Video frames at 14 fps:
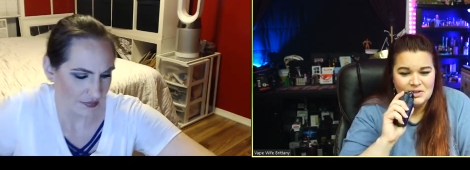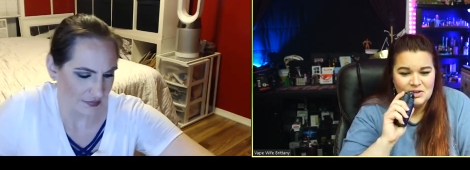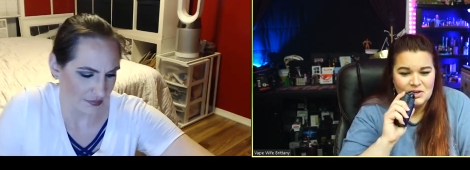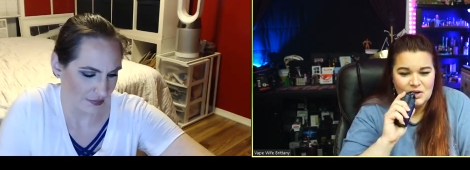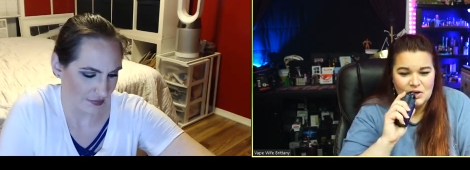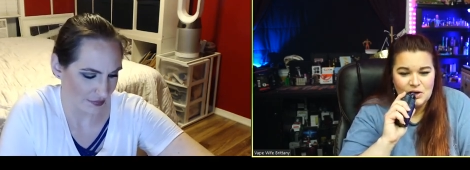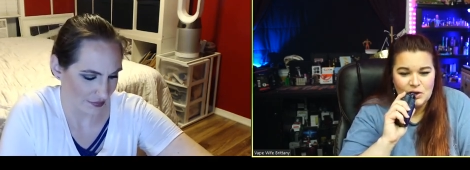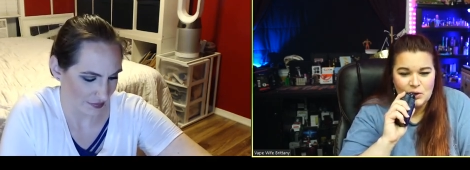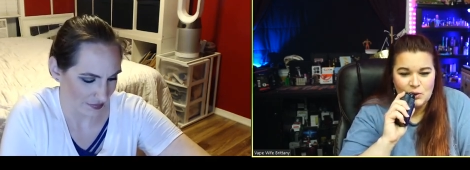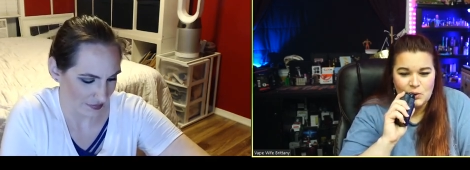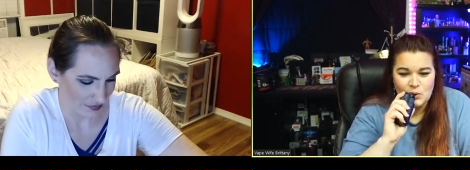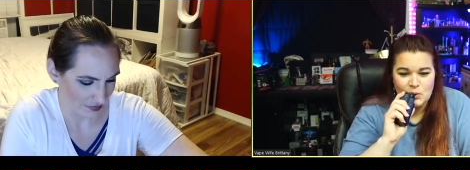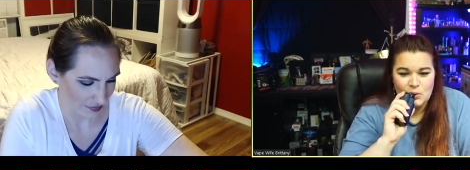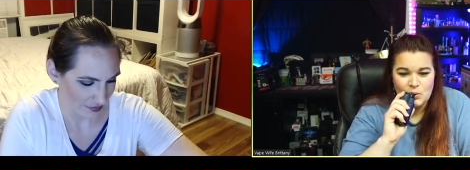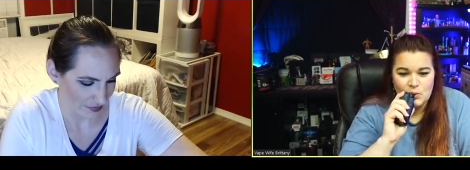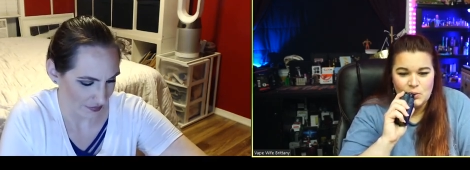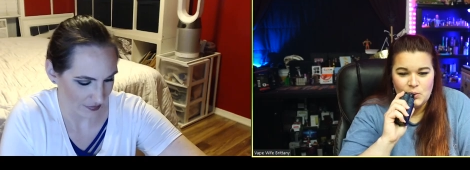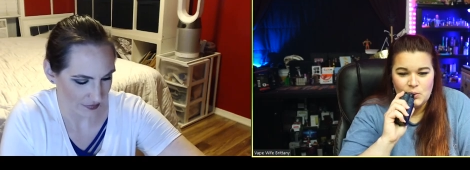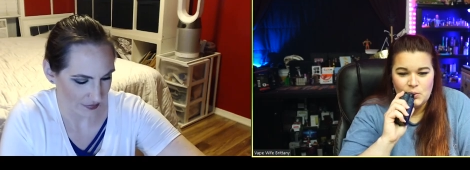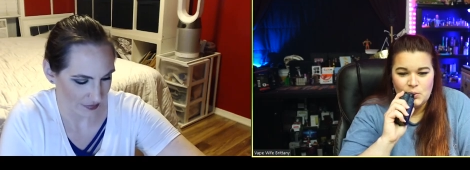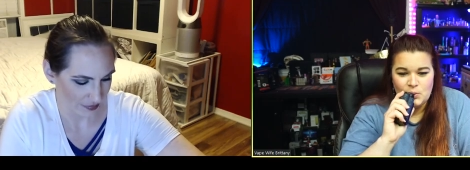
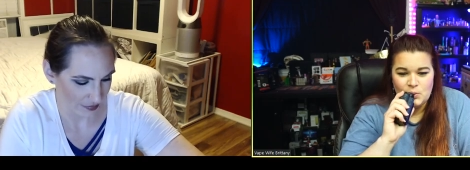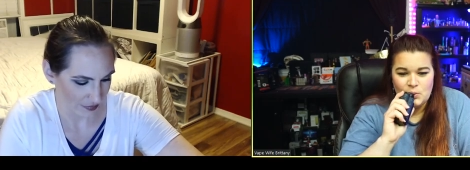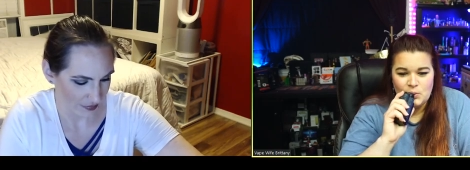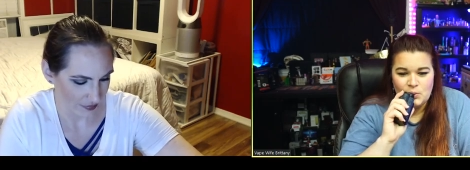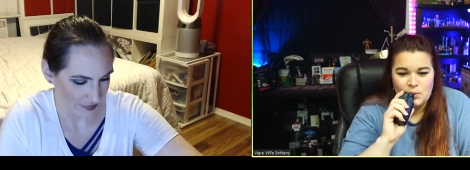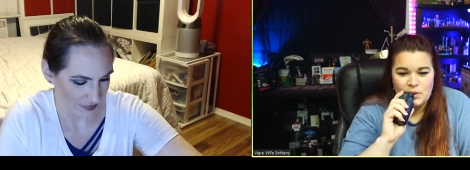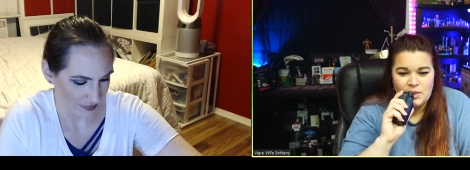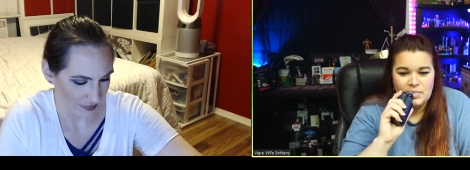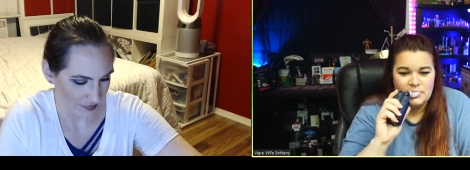No one is speaking in this clip.